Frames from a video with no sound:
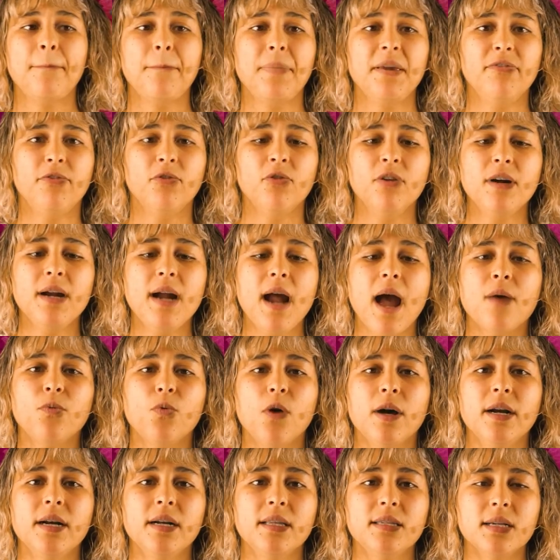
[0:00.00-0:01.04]
Before, I
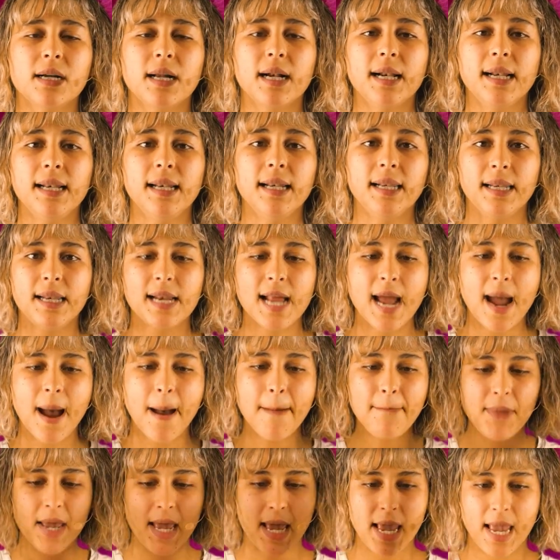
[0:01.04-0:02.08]
wanted to
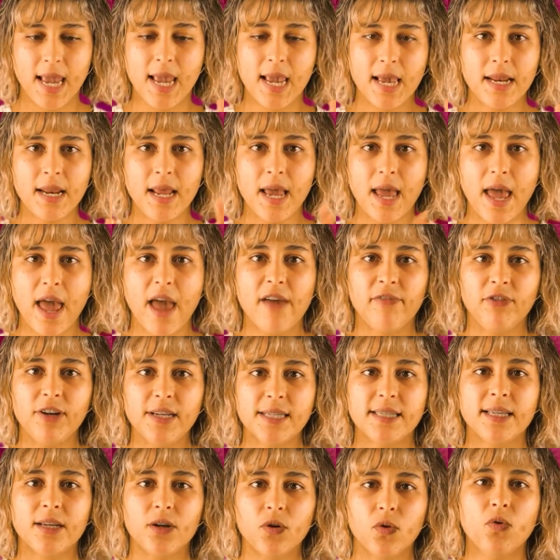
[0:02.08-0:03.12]
clam in every
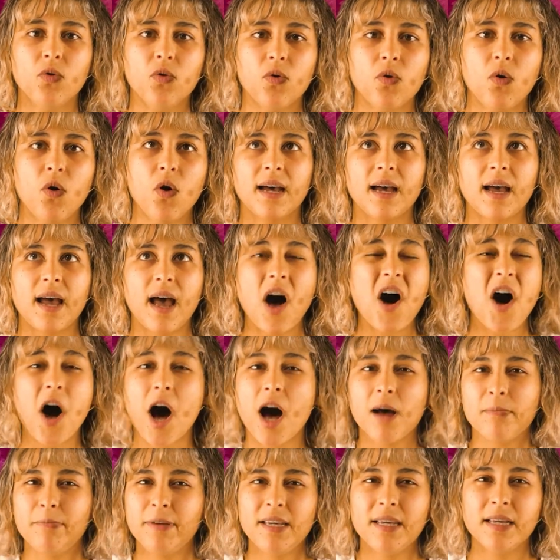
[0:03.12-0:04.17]
single
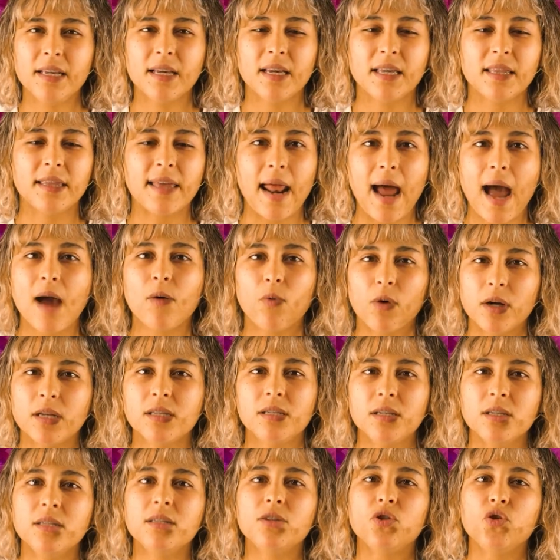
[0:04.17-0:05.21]
hobby that I
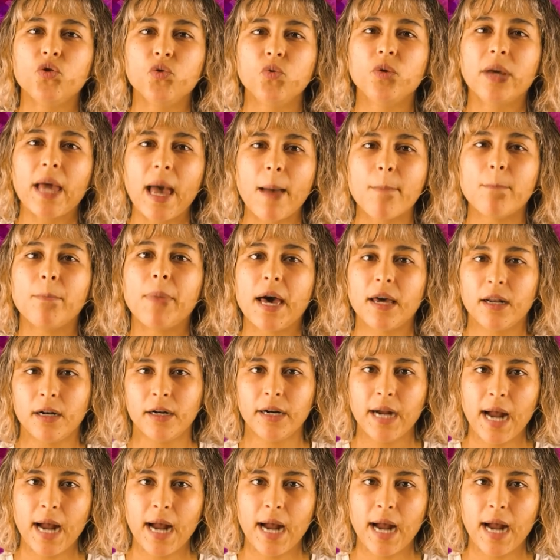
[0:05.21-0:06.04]
wanted to get better